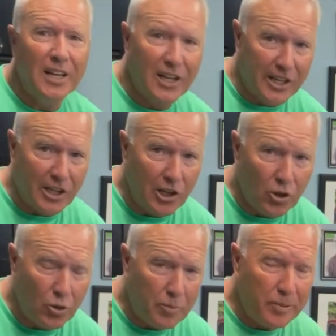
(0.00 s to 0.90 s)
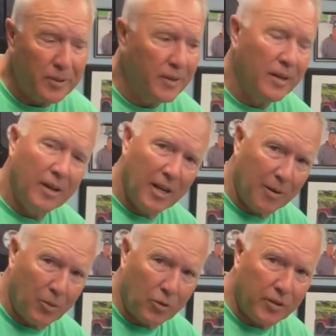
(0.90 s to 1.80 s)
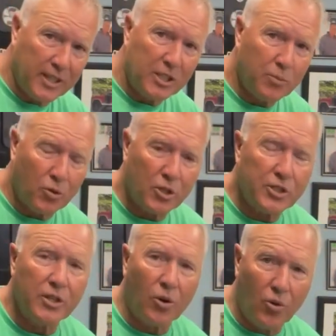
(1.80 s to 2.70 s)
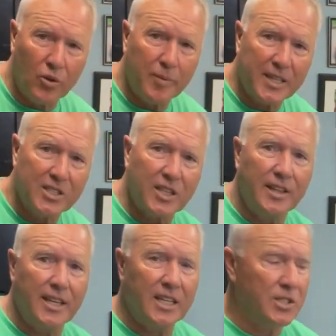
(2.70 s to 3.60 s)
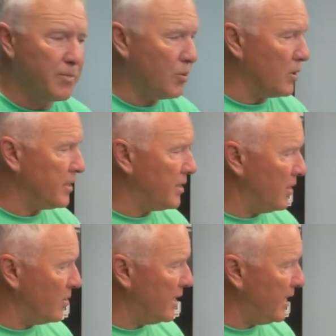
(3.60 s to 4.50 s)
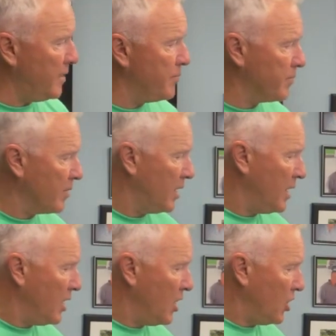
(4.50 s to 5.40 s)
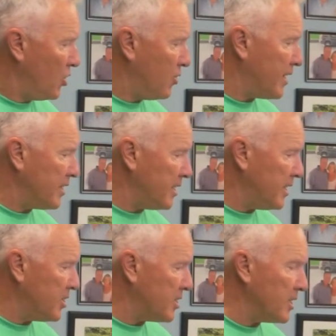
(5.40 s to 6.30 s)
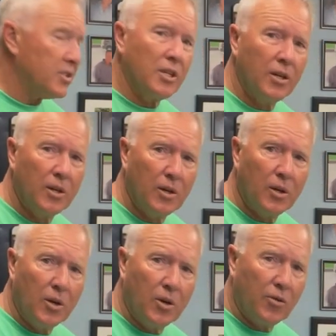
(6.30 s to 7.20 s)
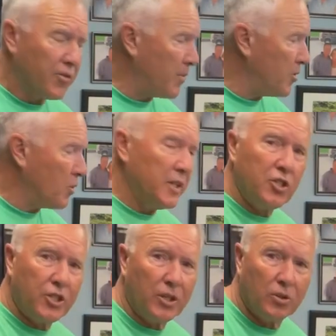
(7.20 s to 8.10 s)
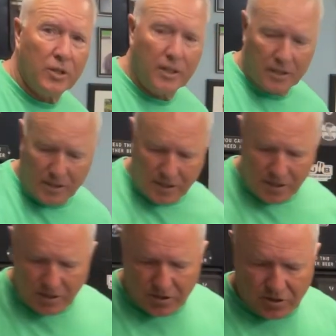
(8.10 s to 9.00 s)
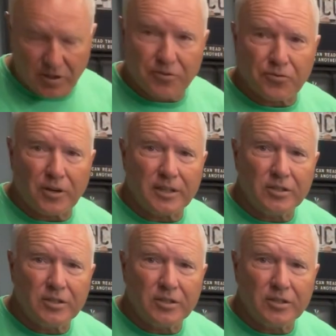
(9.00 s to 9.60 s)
little loop about this portion, only because I think it's important, okay? You've got the distance from your windshield to the front